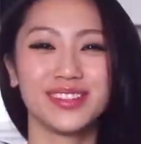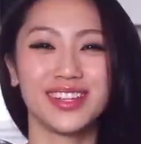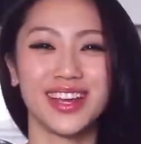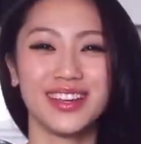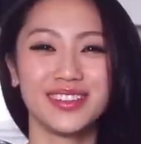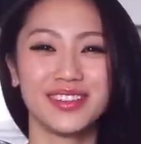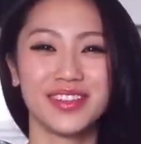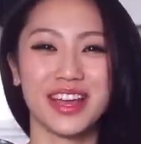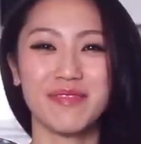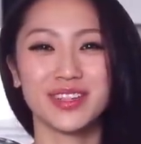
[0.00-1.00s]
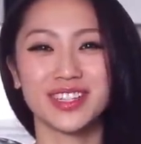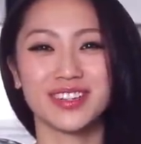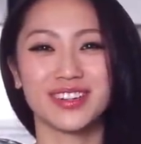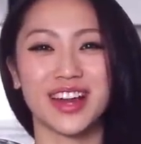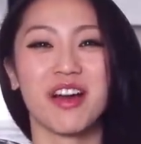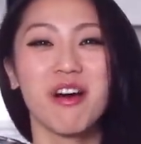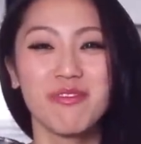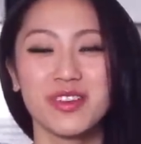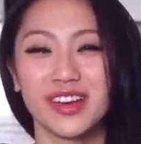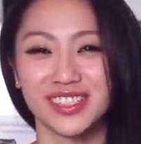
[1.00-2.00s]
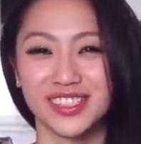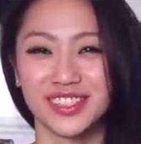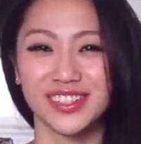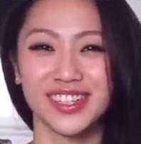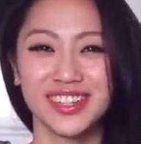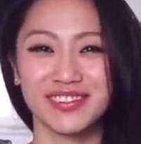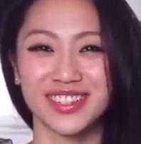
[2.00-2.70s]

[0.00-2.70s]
to the end of the episode. I hope you enjoyed it.